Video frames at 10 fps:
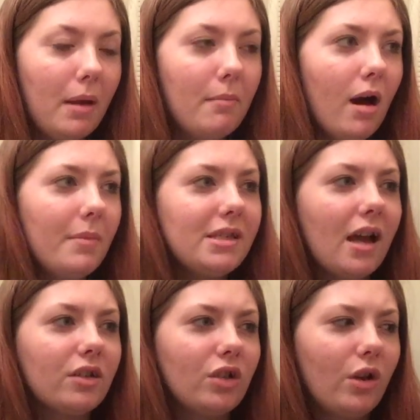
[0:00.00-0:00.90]
My mom is
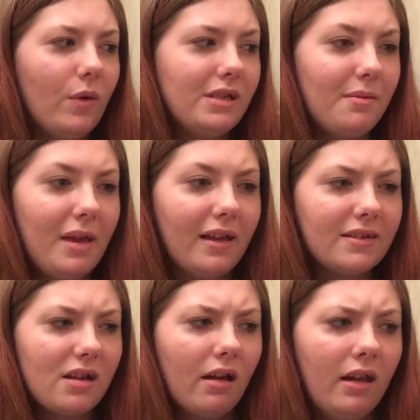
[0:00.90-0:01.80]
actually going to make
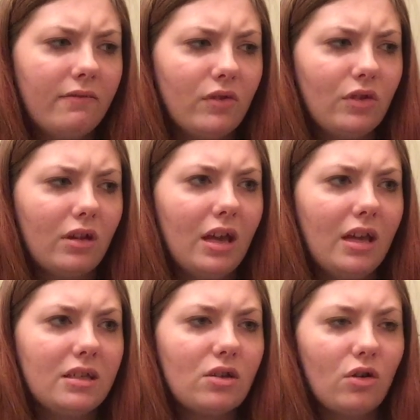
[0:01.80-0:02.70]
a stocking for their
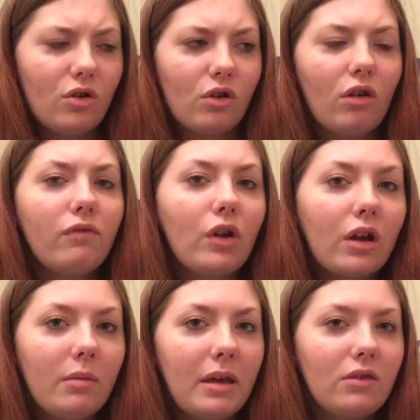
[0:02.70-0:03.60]
kids. Her and her girlfriend are
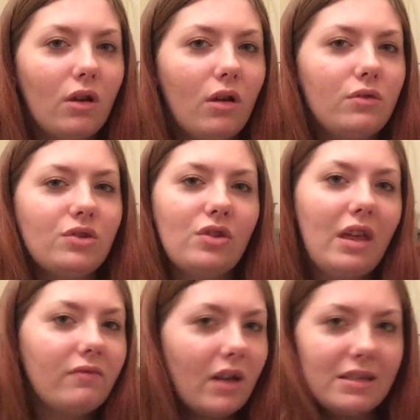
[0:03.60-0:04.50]
gonna make their own, so
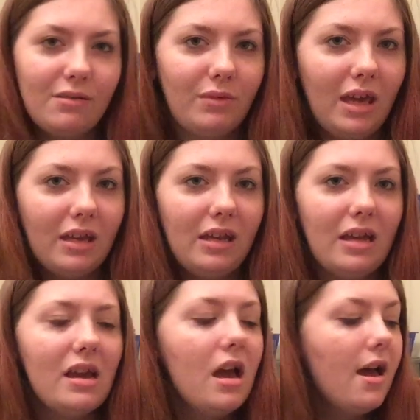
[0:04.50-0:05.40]
they've got some
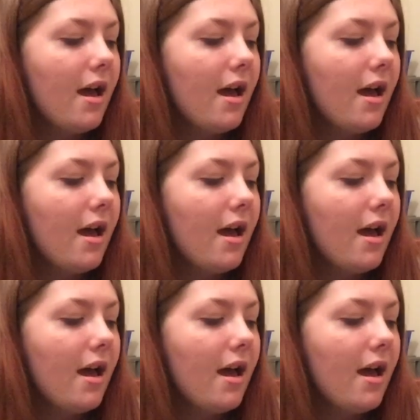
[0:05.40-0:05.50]
candy.